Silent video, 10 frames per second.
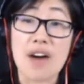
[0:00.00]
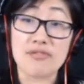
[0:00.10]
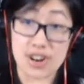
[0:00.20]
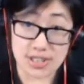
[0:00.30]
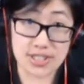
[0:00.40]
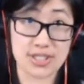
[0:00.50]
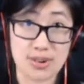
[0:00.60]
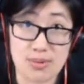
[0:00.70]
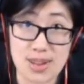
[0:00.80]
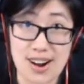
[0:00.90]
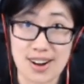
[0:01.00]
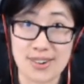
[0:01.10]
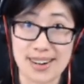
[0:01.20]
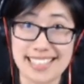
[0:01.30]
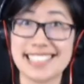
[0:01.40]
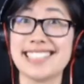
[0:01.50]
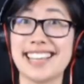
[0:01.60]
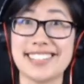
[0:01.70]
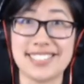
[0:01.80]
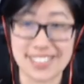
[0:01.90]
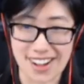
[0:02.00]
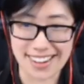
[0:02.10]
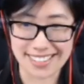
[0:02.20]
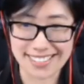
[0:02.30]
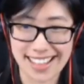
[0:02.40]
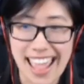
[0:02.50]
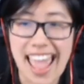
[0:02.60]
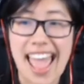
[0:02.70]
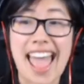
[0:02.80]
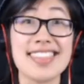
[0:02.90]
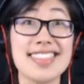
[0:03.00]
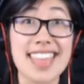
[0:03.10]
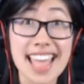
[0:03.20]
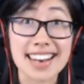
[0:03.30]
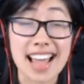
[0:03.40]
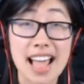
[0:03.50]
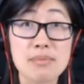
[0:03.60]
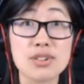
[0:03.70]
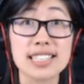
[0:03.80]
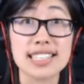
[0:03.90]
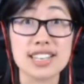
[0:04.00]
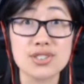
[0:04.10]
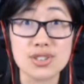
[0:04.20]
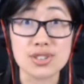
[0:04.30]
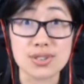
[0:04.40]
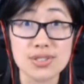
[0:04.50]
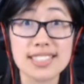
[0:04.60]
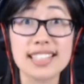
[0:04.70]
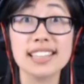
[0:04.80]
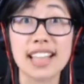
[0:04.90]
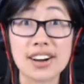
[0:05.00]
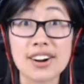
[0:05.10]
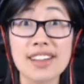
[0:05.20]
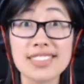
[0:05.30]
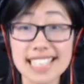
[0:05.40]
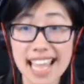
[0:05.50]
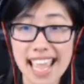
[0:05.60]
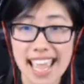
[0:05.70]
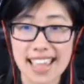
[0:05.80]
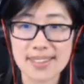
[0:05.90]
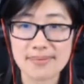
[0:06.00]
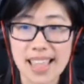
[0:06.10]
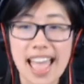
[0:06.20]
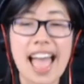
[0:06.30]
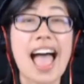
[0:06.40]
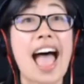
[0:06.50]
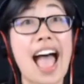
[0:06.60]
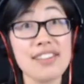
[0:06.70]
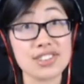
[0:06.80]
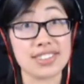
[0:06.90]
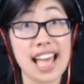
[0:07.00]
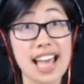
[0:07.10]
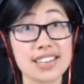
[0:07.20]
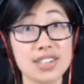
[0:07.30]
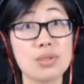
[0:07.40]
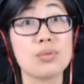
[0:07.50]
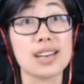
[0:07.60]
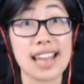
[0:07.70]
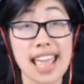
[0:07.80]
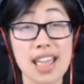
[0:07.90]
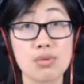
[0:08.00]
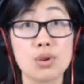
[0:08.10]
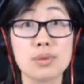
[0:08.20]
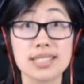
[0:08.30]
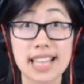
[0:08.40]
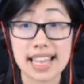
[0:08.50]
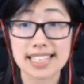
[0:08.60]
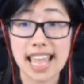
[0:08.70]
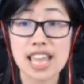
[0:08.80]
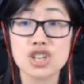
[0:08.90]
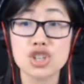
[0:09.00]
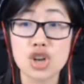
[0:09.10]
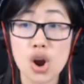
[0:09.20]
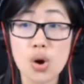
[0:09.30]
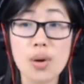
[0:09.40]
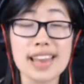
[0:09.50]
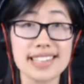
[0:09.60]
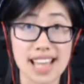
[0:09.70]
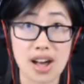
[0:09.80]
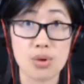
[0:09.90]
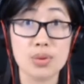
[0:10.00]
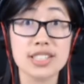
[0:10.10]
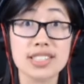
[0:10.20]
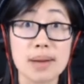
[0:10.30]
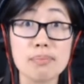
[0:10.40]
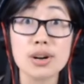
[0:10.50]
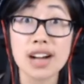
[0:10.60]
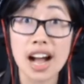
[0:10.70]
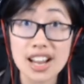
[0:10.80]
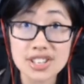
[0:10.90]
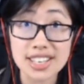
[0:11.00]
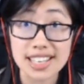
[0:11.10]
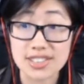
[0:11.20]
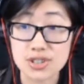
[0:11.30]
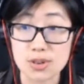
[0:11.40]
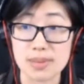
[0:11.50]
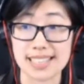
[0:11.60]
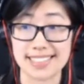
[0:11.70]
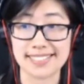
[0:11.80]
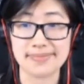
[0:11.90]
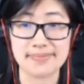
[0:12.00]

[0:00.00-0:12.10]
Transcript: First, we are going to sing a song. And then I'm going to introduce the letter of the day. After that, Renee will present a show and tell with some percussion instruments.